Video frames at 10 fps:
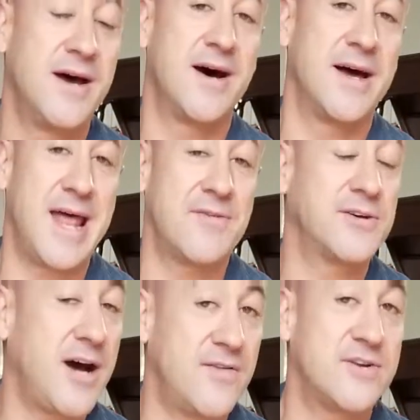and have
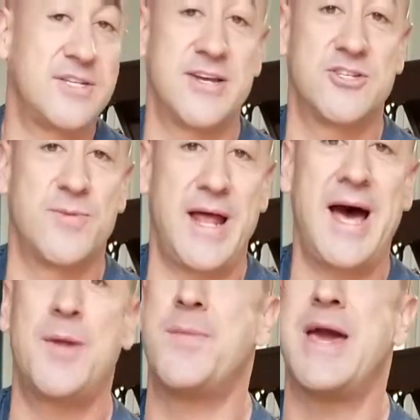conversations about
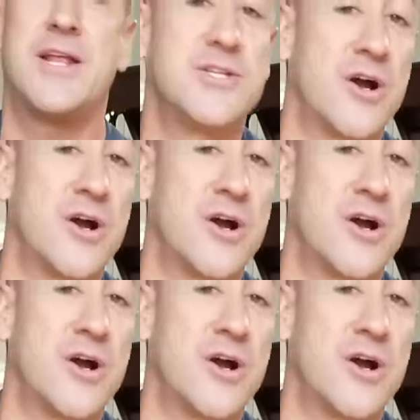how to manage